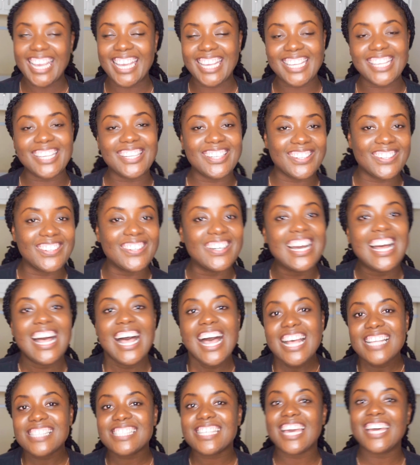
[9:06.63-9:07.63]
You know,
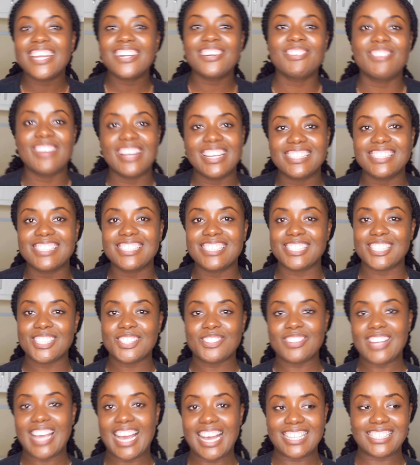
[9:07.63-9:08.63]
it's kind of weird to just
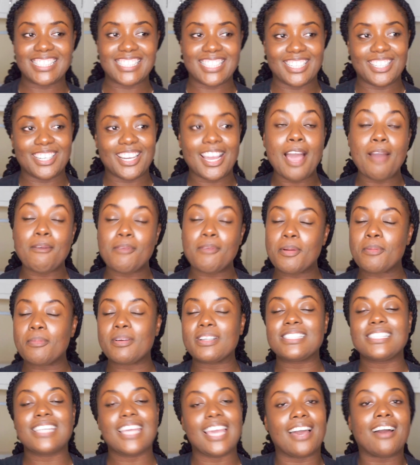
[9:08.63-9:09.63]
be asking a camera,
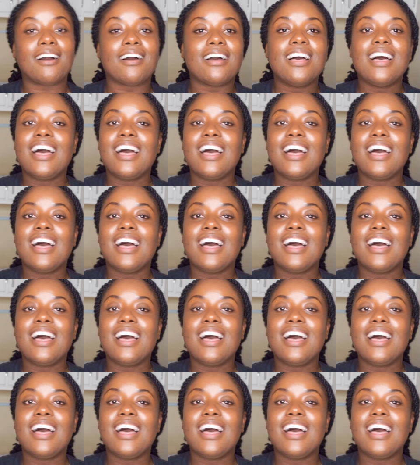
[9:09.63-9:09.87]
but yeah.